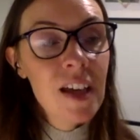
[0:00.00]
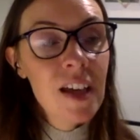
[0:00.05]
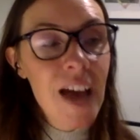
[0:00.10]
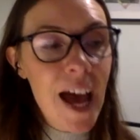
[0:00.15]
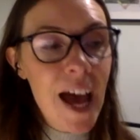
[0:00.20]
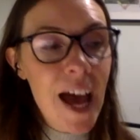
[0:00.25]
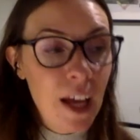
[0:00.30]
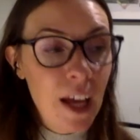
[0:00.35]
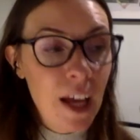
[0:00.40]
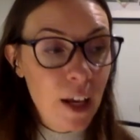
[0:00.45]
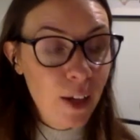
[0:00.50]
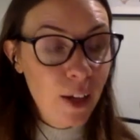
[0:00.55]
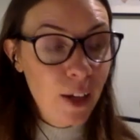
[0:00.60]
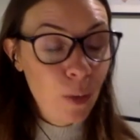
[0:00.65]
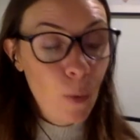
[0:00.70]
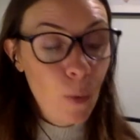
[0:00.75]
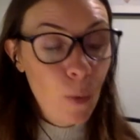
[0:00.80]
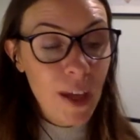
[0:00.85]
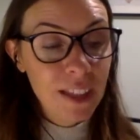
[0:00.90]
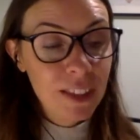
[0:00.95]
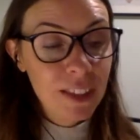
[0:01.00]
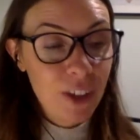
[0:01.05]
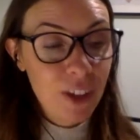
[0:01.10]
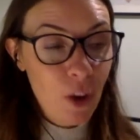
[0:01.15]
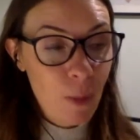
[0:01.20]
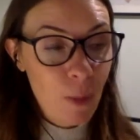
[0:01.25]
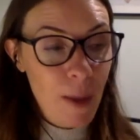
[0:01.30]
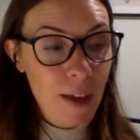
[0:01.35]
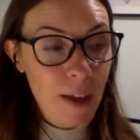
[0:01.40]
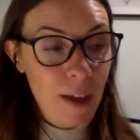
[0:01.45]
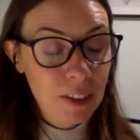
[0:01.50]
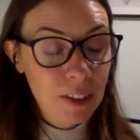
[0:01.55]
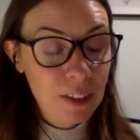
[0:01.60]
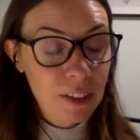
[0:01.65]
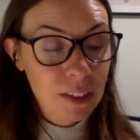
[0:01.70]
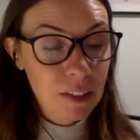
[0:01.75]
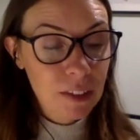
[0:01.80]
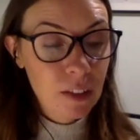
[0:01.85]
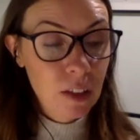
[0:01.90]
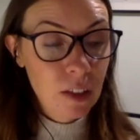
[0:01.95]
and and the way to go about
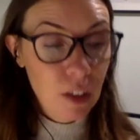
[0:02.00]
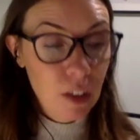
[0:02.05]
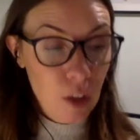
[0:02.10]
you